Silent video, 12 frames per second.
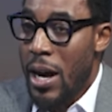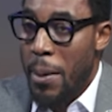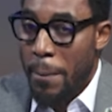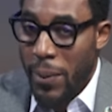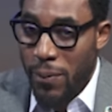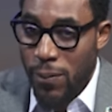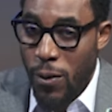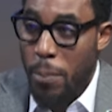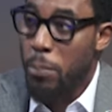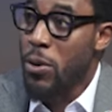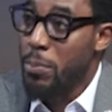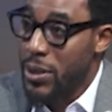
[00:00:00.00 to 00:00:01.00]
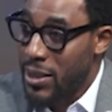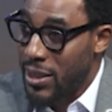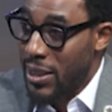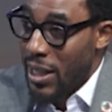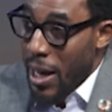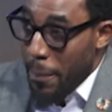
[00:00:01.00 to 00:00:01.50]
before
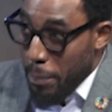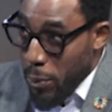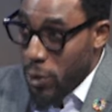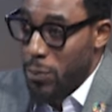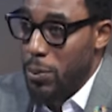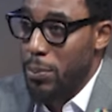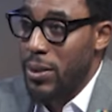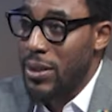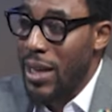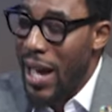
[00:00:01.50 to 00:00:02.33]
puberty and post-puberty,